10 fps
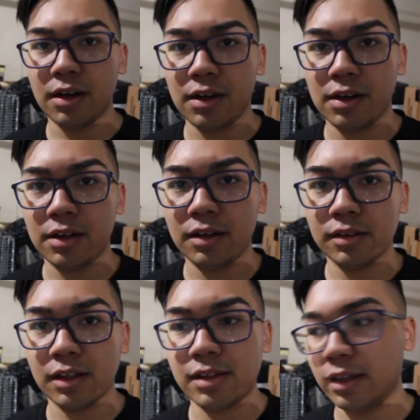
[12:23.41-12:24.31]
uh,
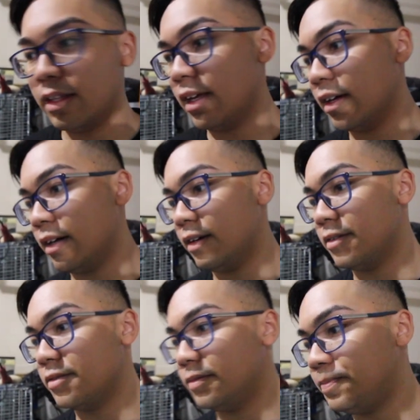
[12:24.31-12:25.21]
the technique
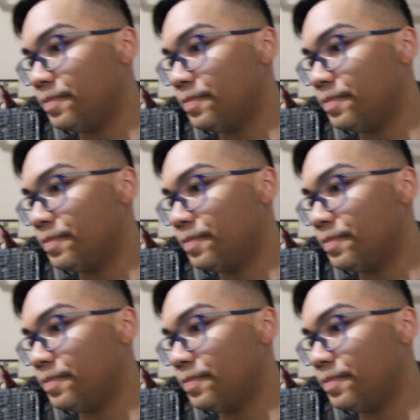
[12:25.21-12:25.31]
of